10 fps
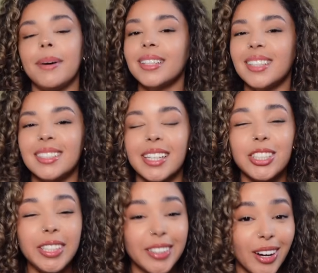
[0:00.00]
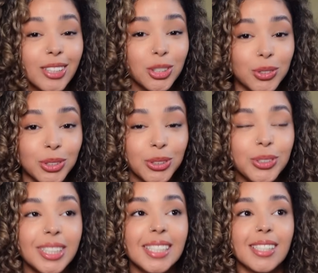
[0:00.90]
But that's actually not
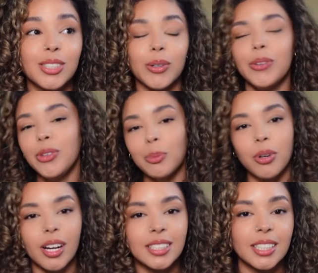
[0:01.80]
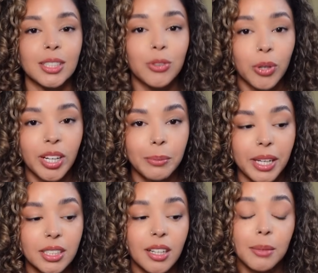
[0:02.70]
true. Since going through the process of quitting my
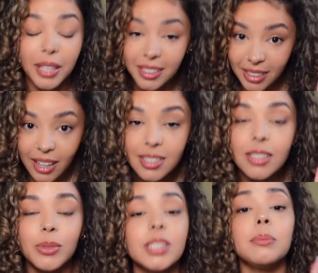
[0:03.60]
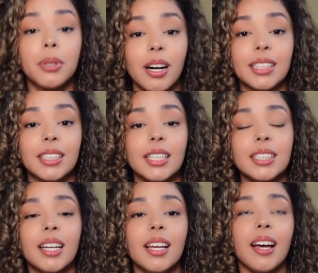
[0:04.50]
job, and yes, it was a process,
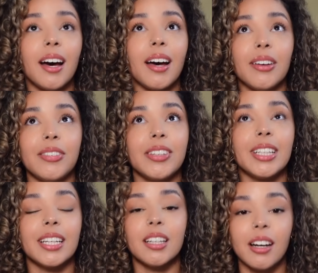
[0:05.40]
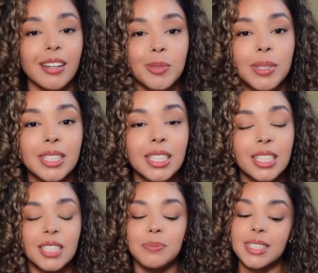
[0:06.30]
I feel like God has been
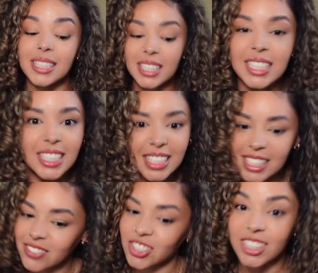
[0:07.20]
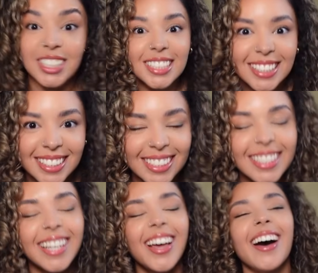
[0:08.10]
teaching me lessons after lessons
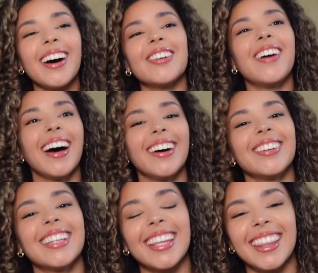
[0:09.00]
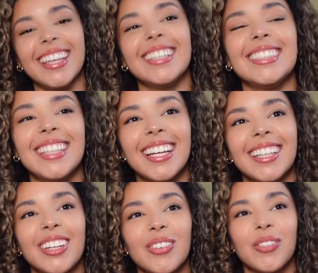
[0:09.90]
about the things that
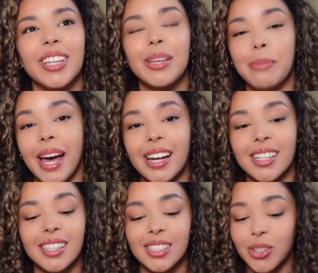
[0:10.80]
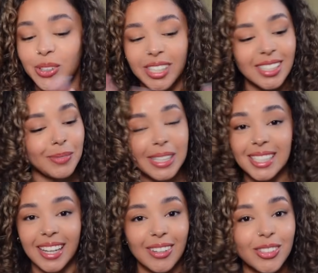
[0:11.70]
like really matter, as corny as it might
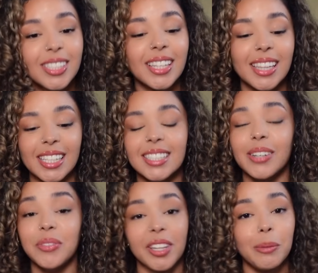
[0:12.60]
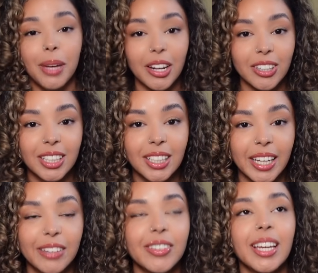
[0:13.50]
sound, the things that really matter in
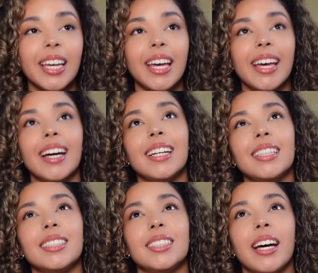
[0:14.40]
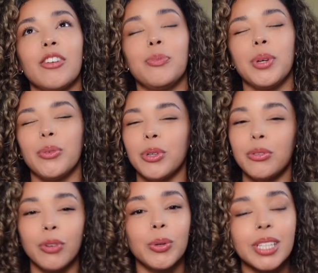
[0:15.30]
life. And I've been
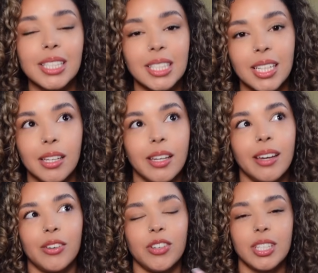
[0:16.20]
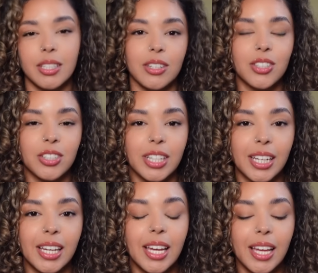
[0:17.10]
refocusing and recentering.